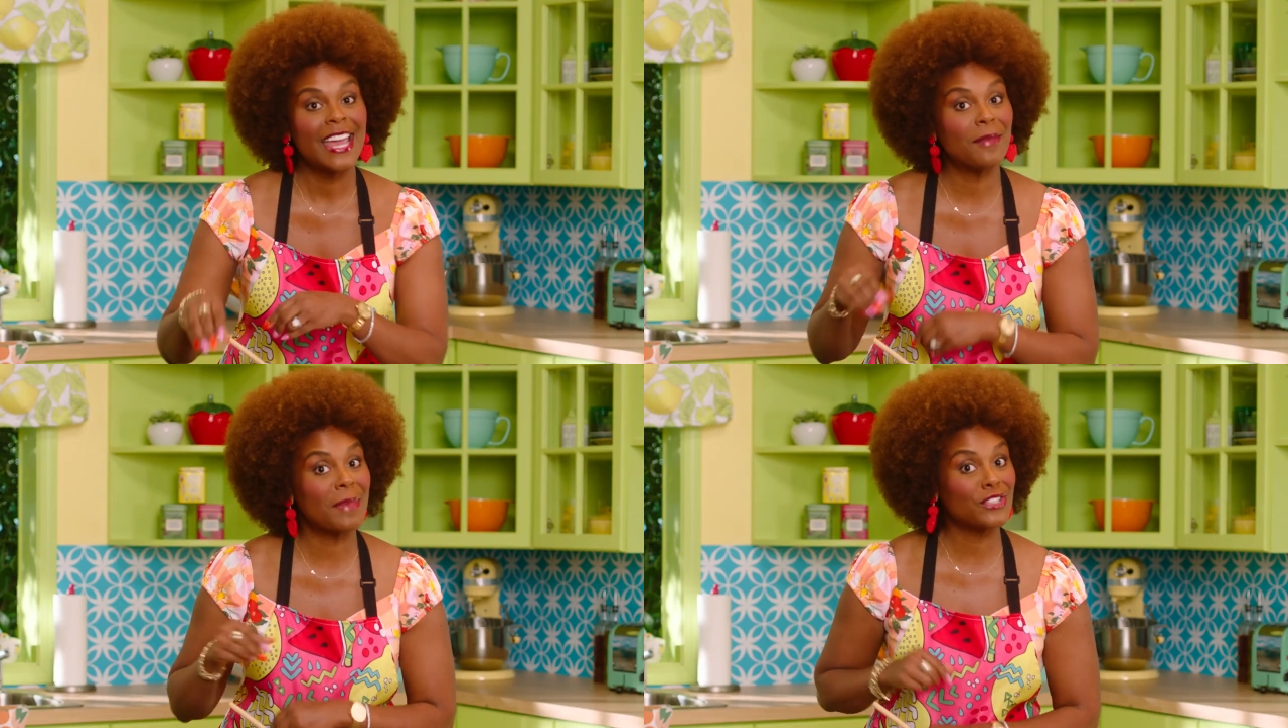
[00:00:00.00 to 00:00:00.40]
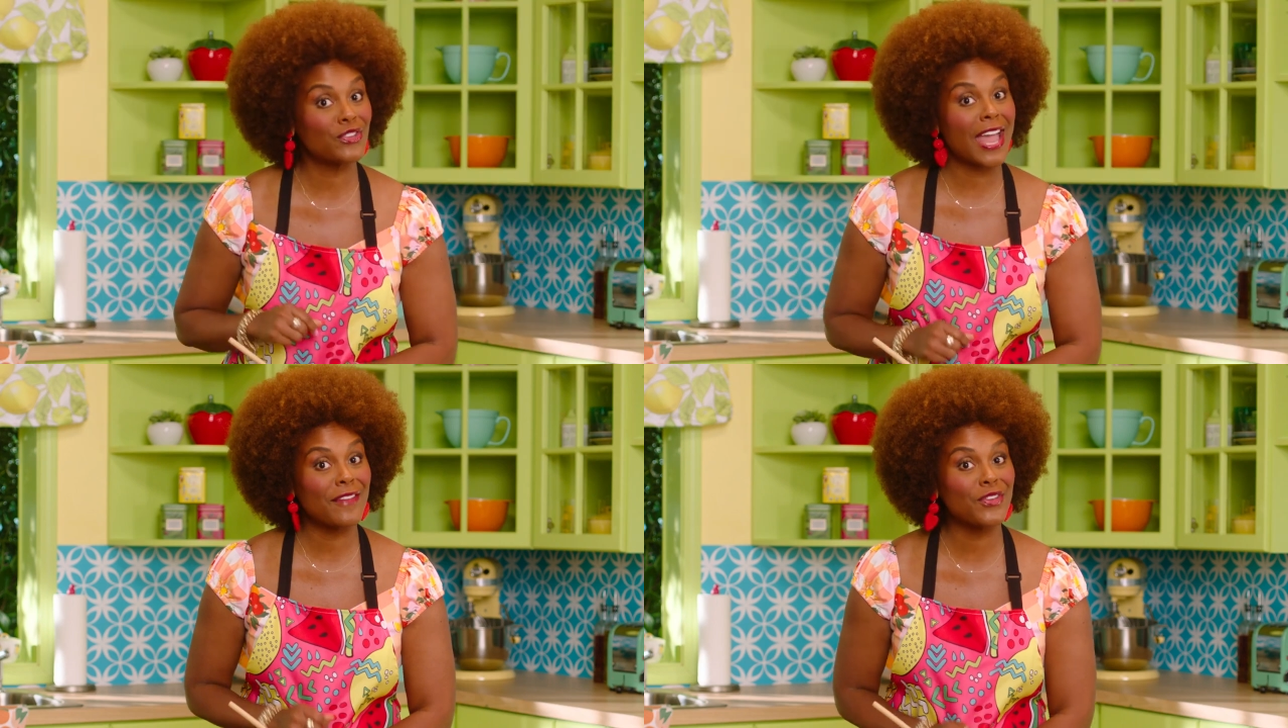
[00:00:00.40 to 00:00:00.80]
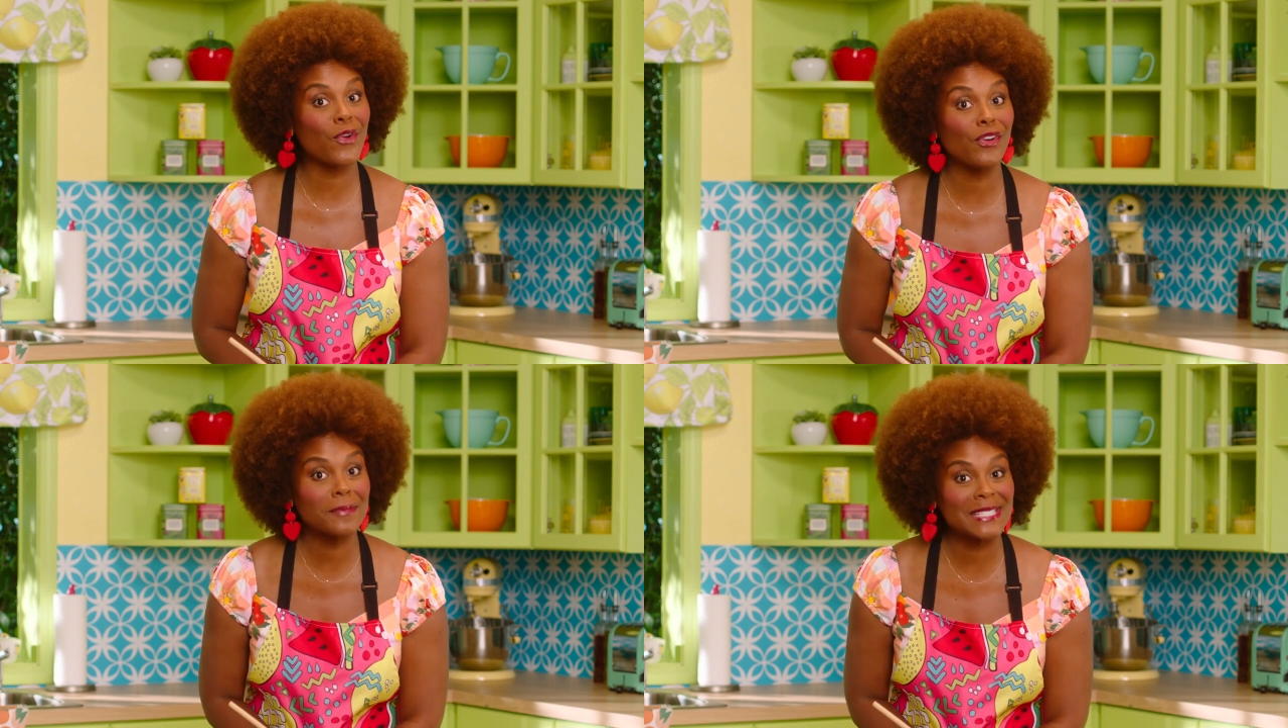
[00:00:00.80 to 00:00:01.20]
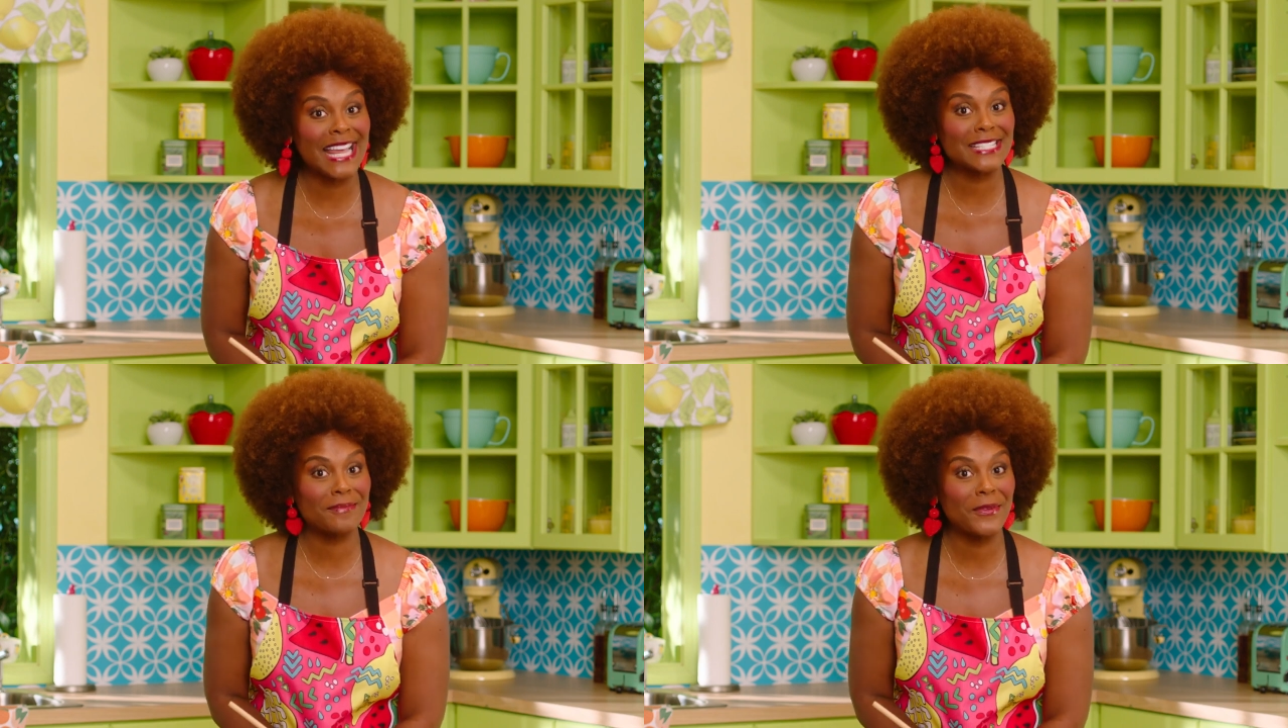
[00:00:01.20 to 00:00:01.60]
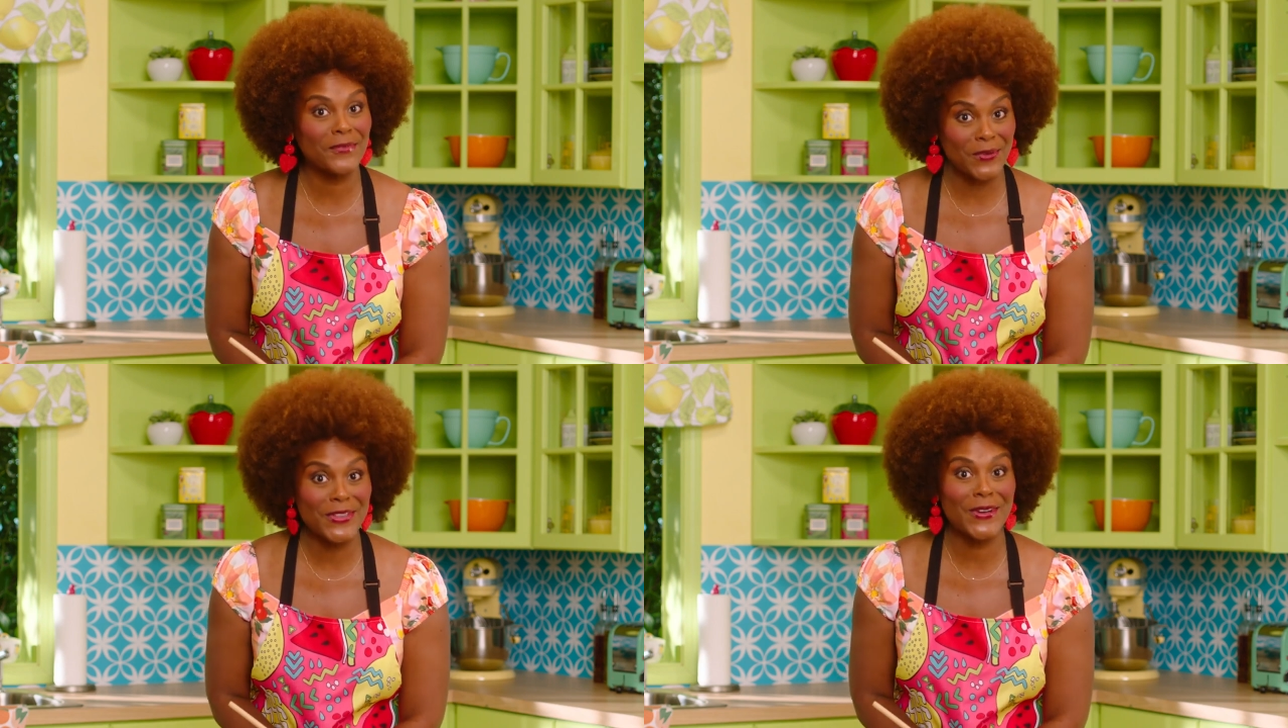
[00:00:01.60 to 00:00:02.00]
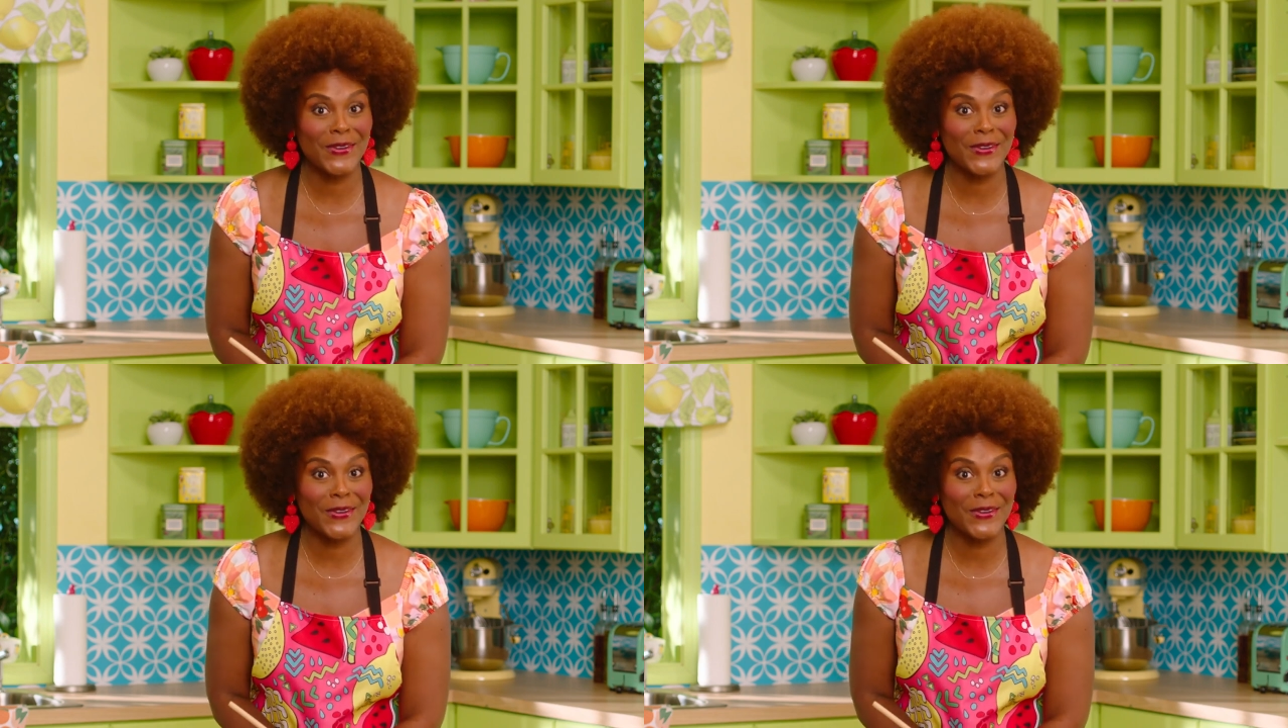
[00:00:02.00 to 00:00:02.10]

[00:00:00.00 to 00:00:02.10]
And make sure you have your grown-up slice them up for you,